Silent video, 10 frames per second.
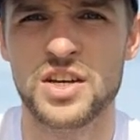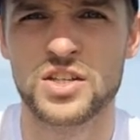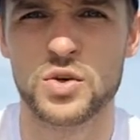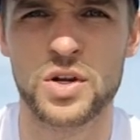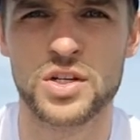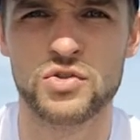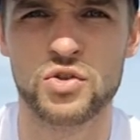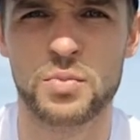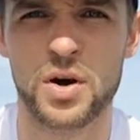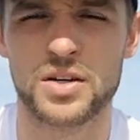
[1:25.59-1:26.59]
So once you're
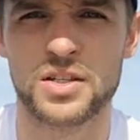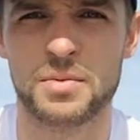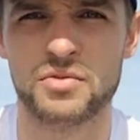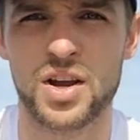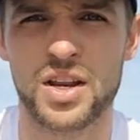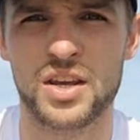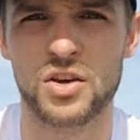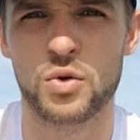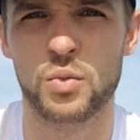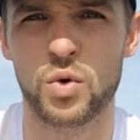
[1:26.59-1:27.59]
all parked up and ready,
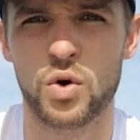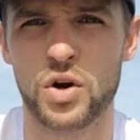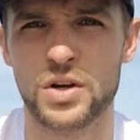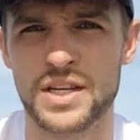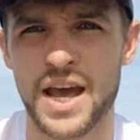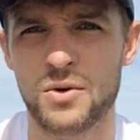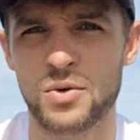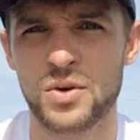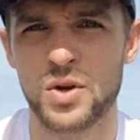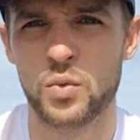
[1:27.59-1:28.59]
you can walk on down.